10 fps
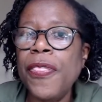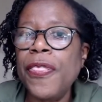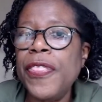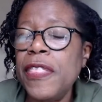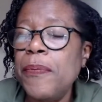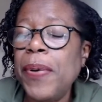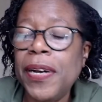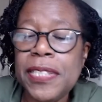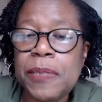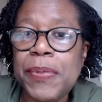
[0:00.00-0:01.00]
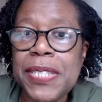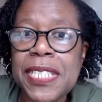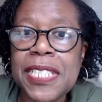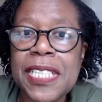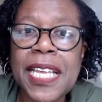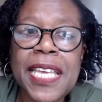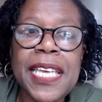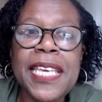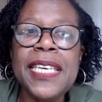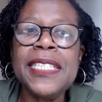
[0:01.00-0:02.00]
the other party's position
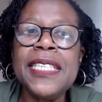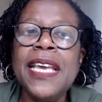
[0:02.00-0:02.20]
is.